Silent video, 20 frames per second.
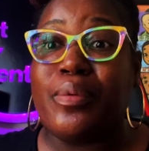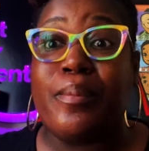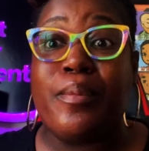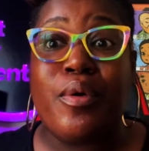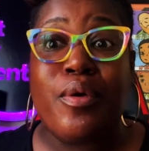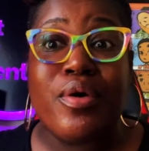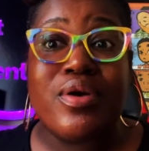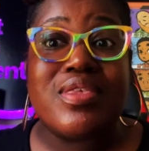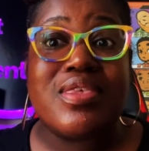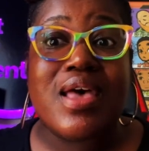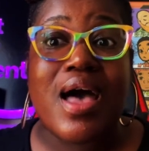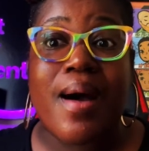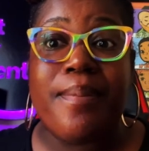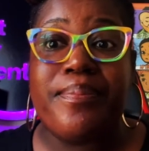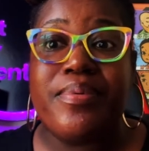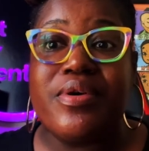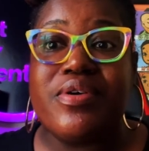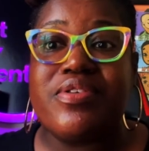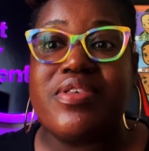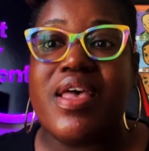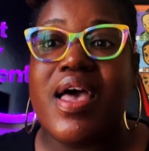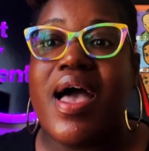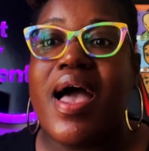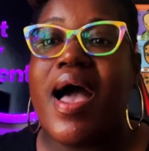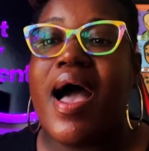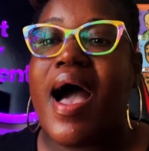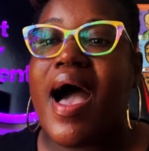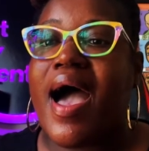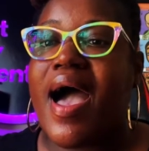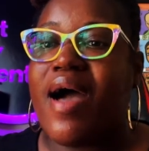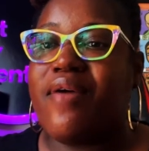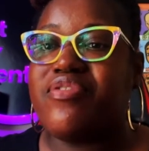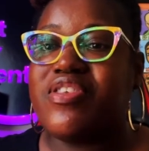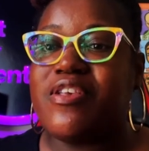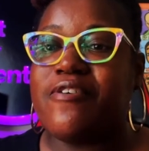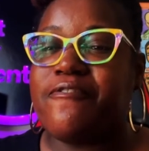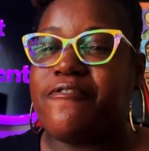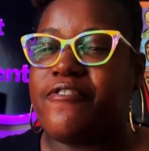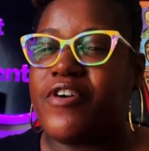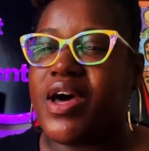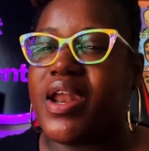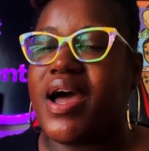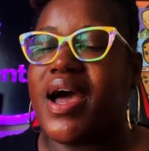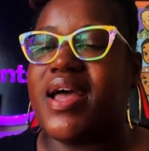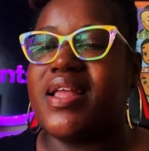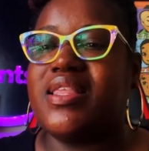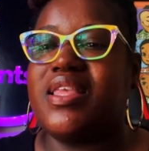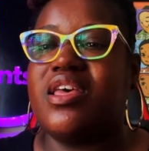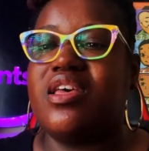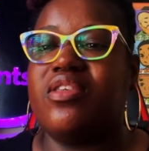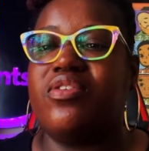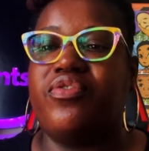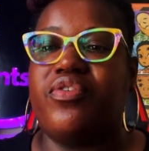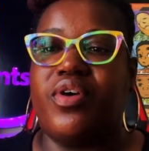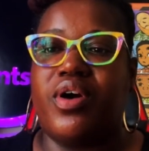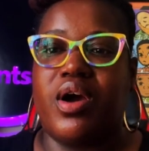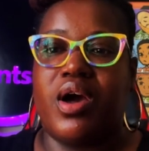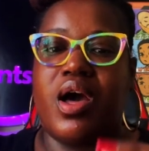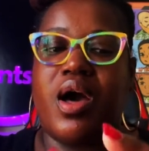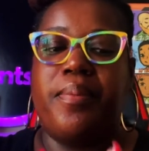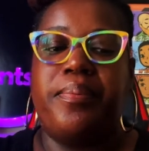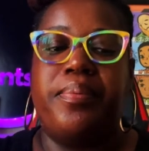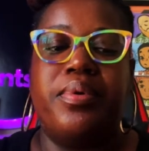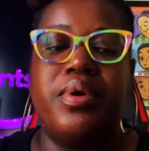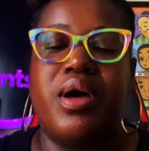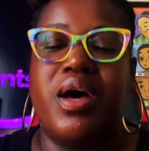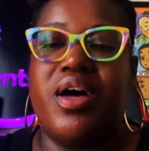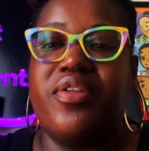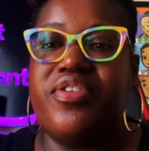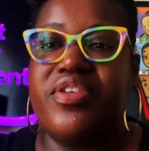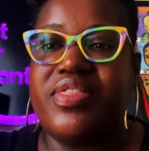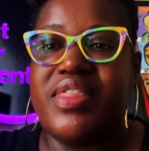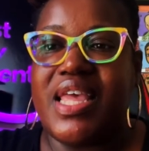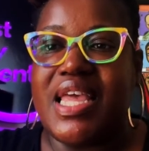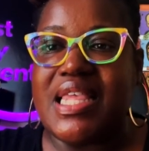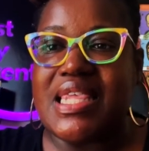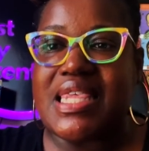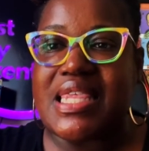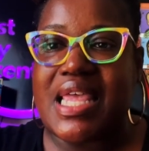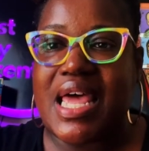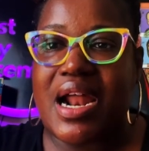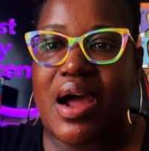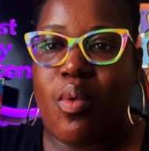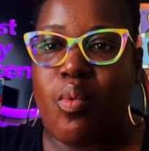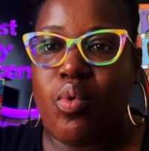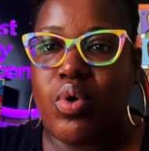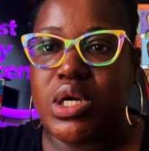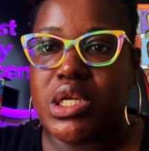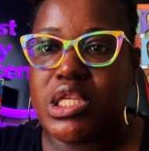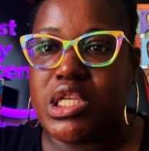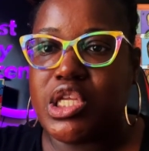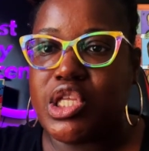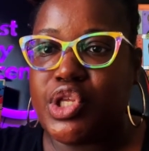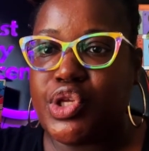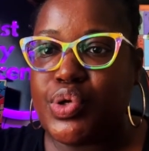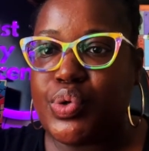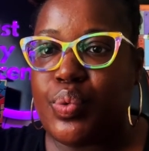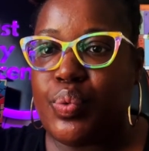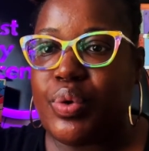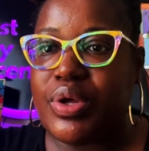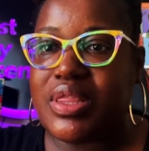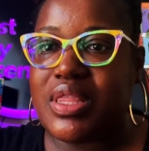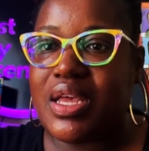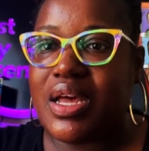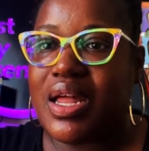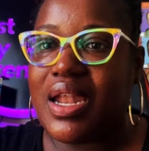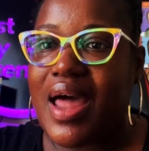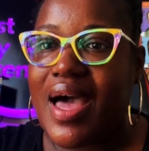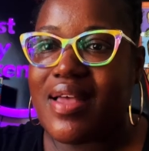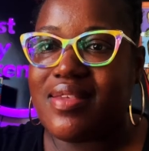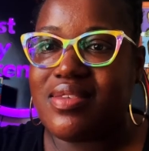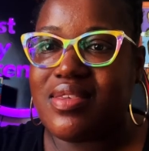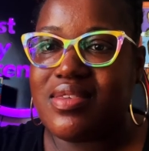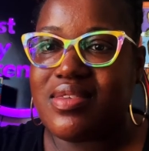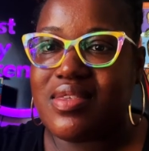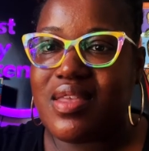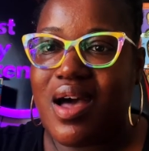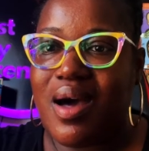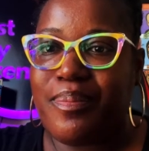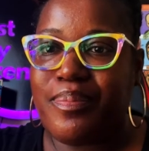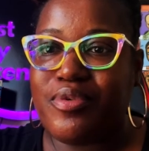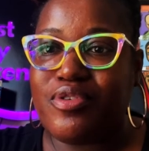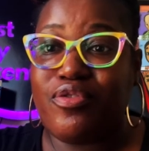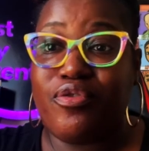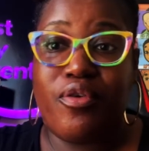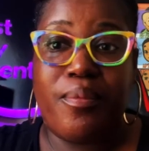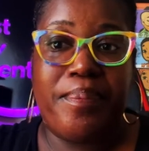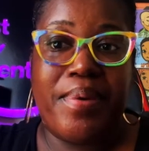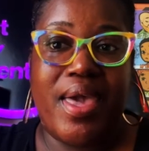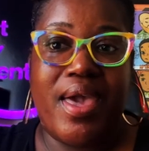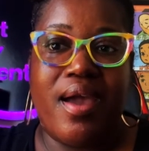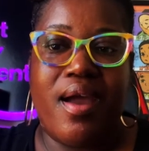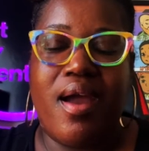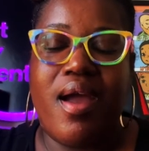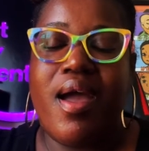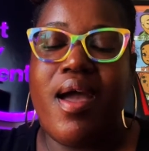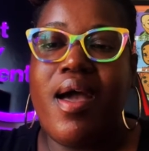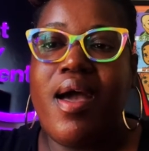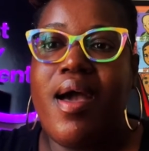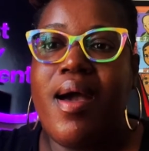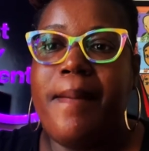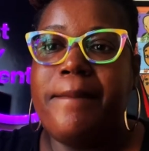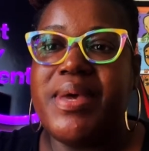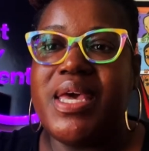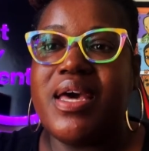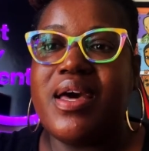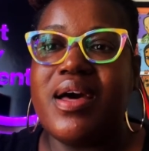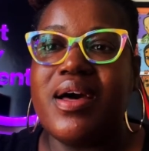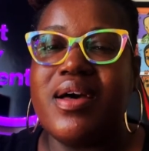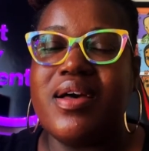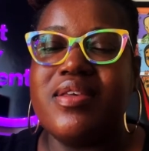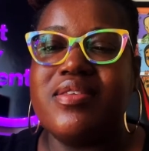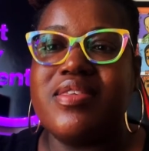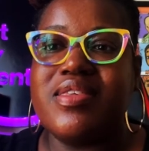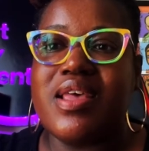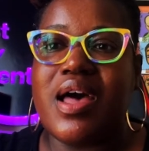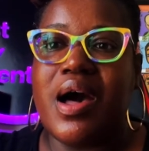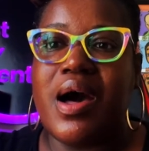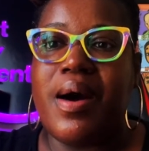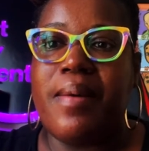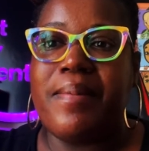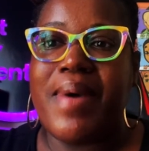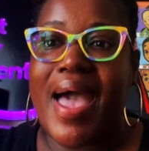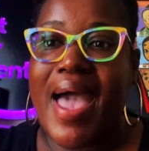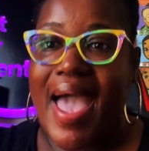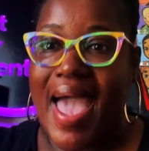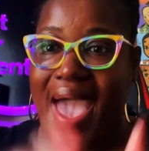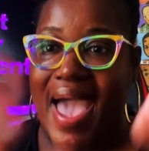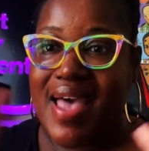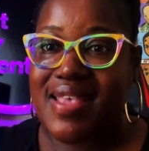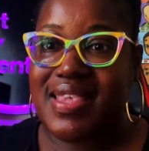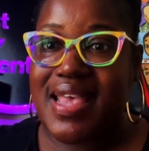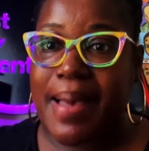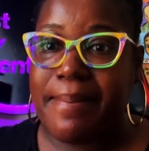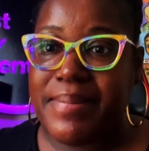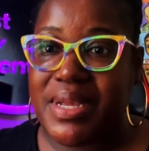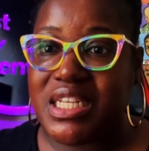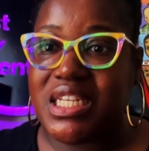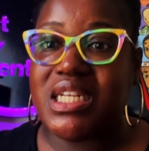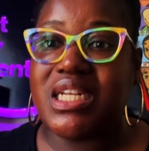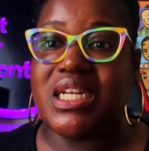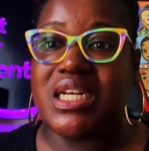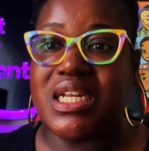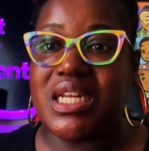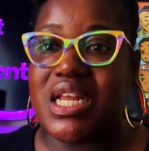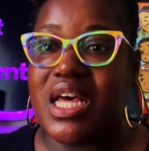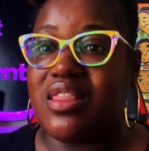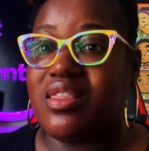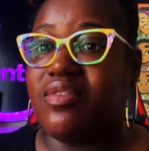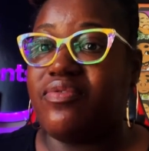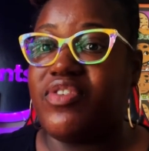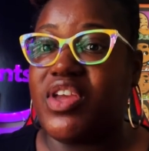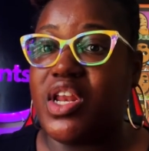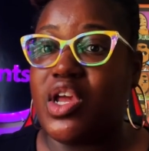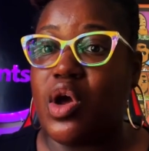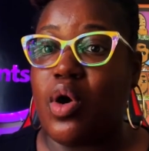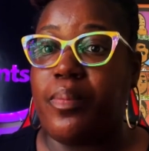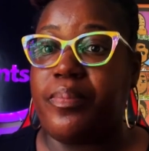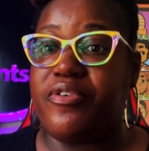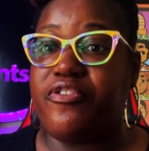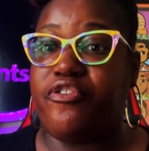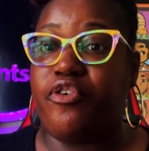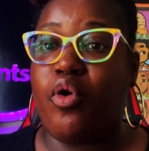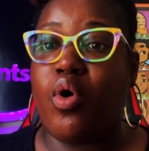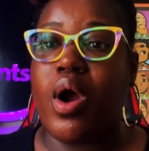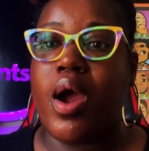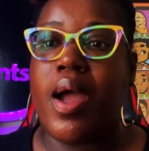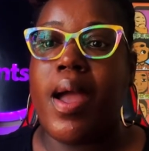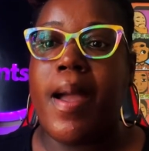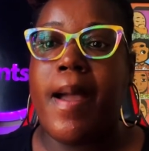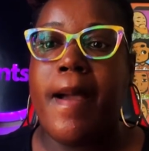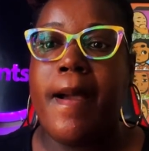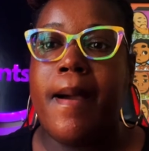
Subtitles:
more toppers, I have some fun ideas for a couple of other things that I wanted to do with the glasses toppers for pair, because as I mentioned in another video before,